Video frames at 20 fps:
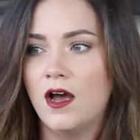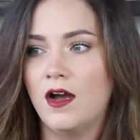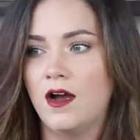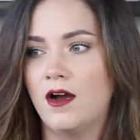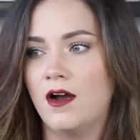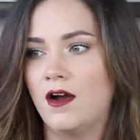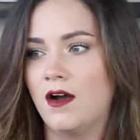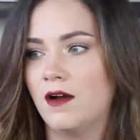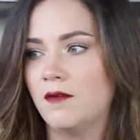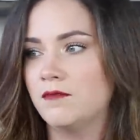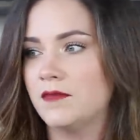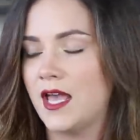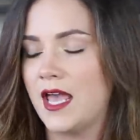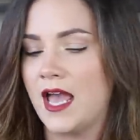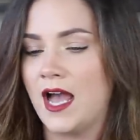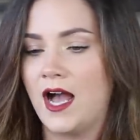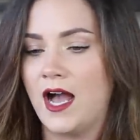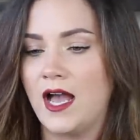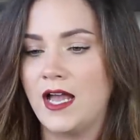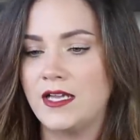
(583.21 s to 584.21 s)
Um,
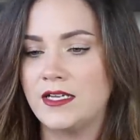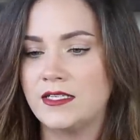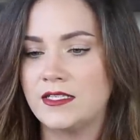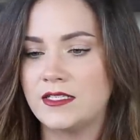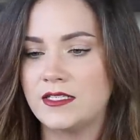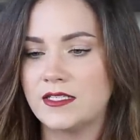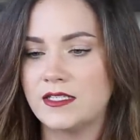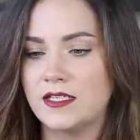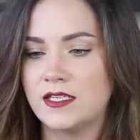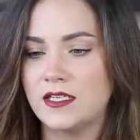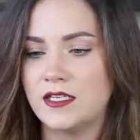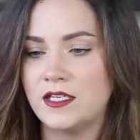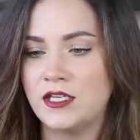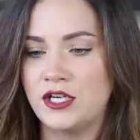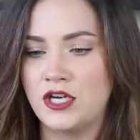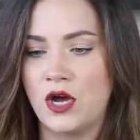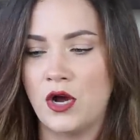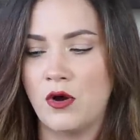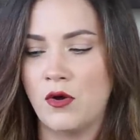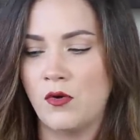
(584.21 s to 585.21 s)
and
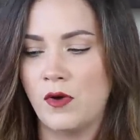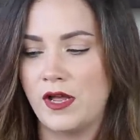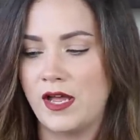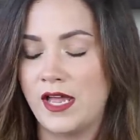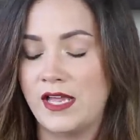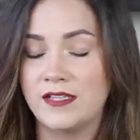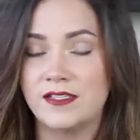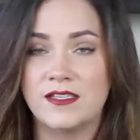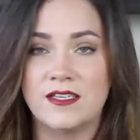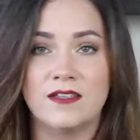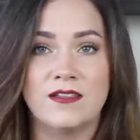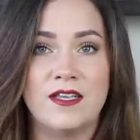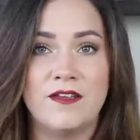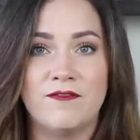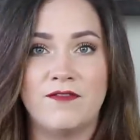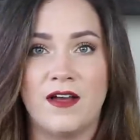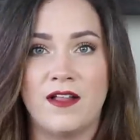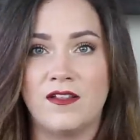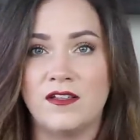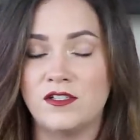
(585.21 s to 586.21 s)
you know, instantly
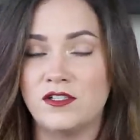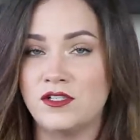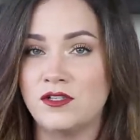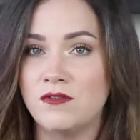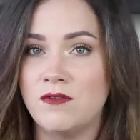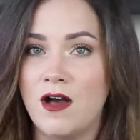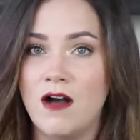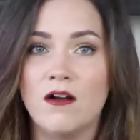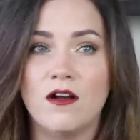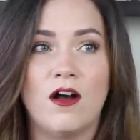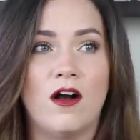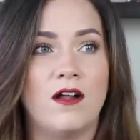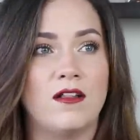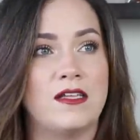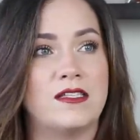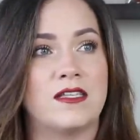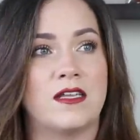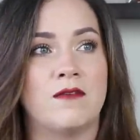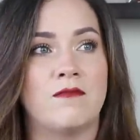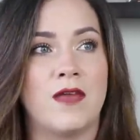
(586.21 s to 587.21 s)
fell into
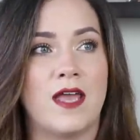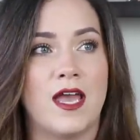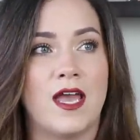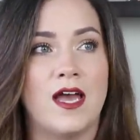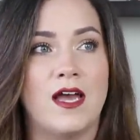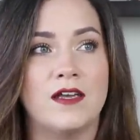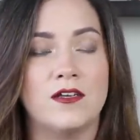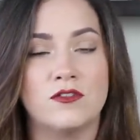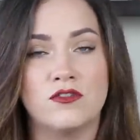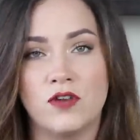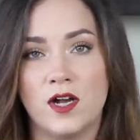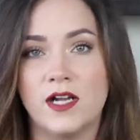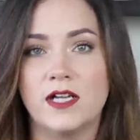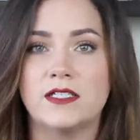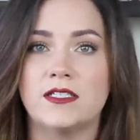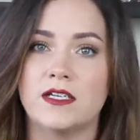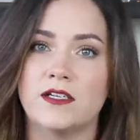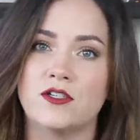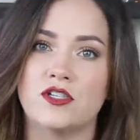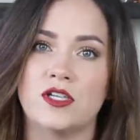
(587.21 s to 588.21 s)
alcoholism and drug
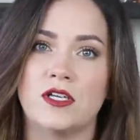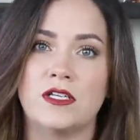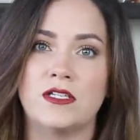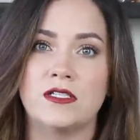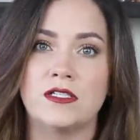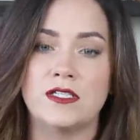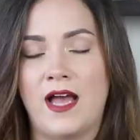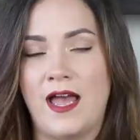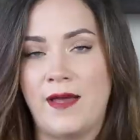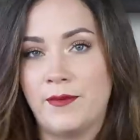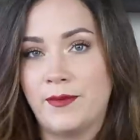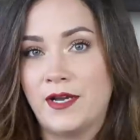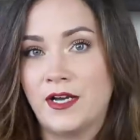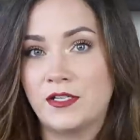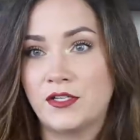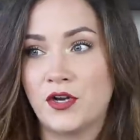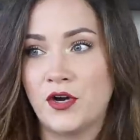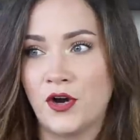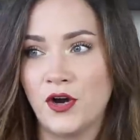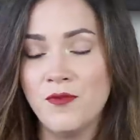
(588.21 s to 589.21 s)
addictions. And
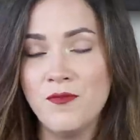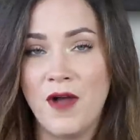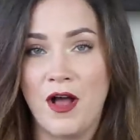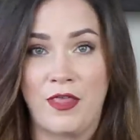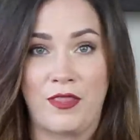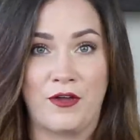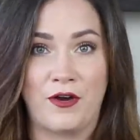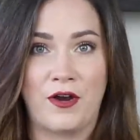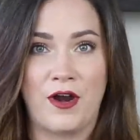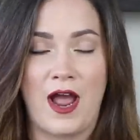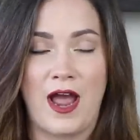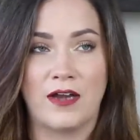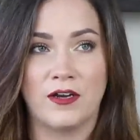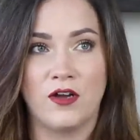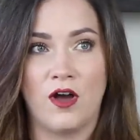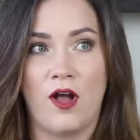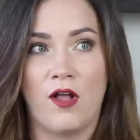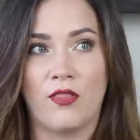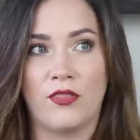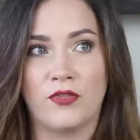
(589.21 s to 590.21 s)
because her mother
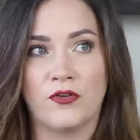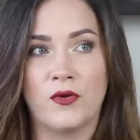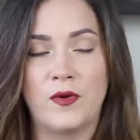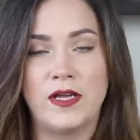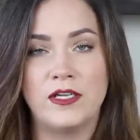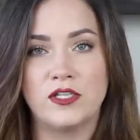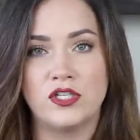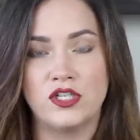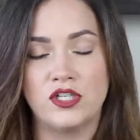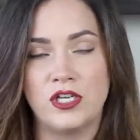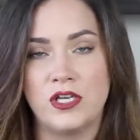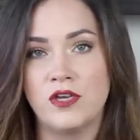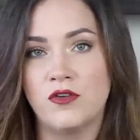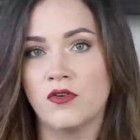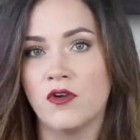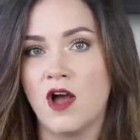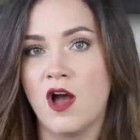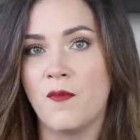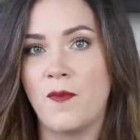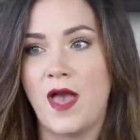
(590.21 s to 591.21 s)
had gone through it, she
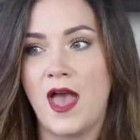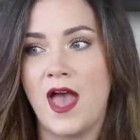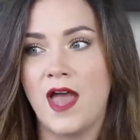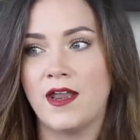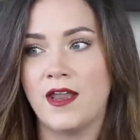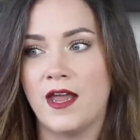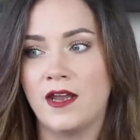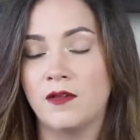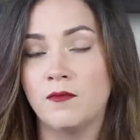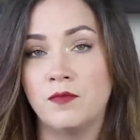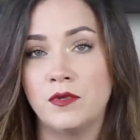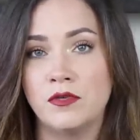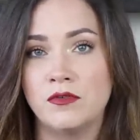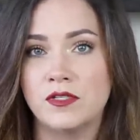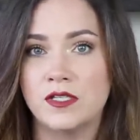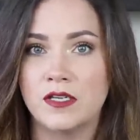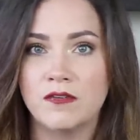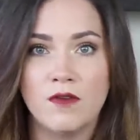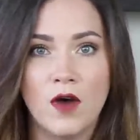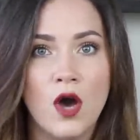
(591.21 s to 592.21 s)
grew up in an
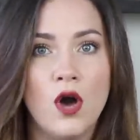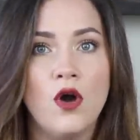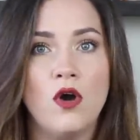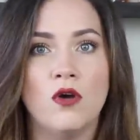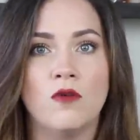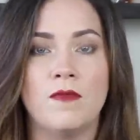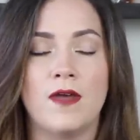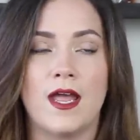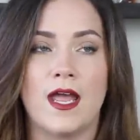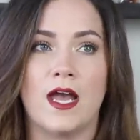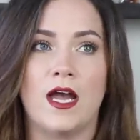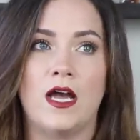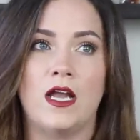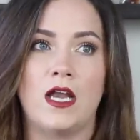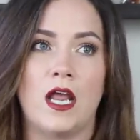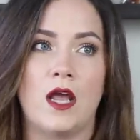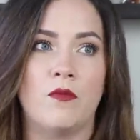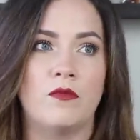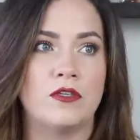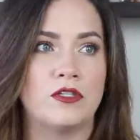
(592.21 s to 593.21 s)
abusive home
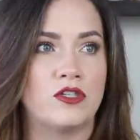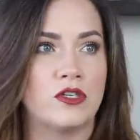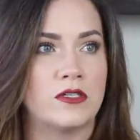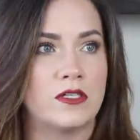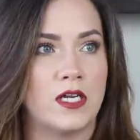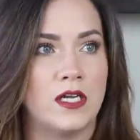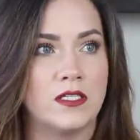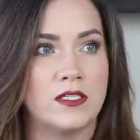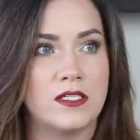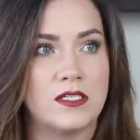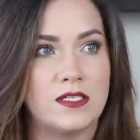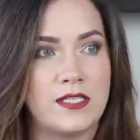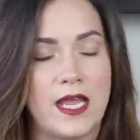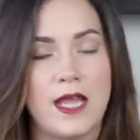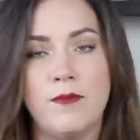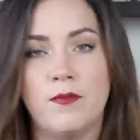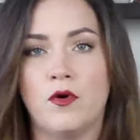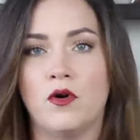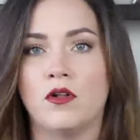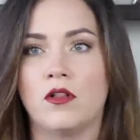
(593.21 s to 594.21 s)
and it was just
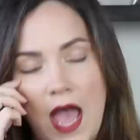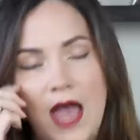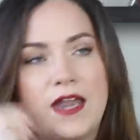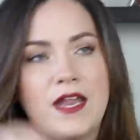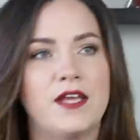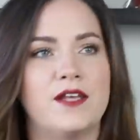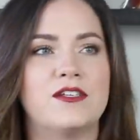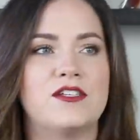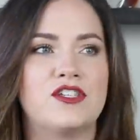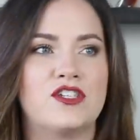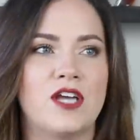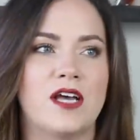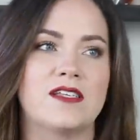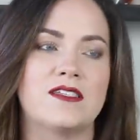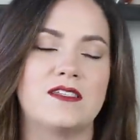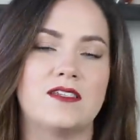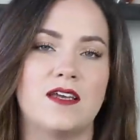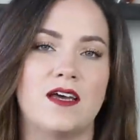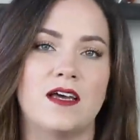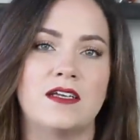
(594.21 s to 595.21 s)
unstable. And it's
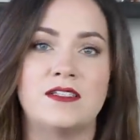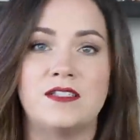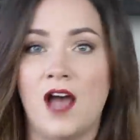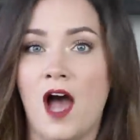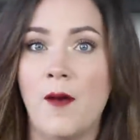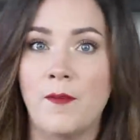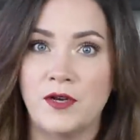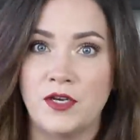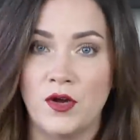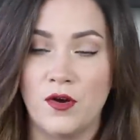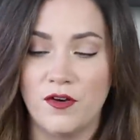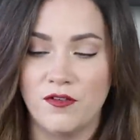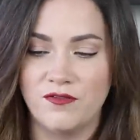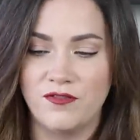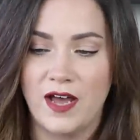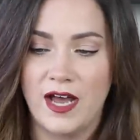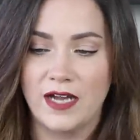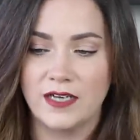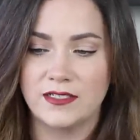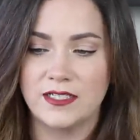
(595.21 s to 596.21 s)
just a domino
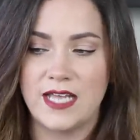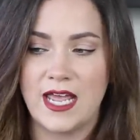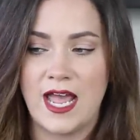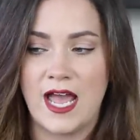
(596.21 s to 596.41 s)
effect.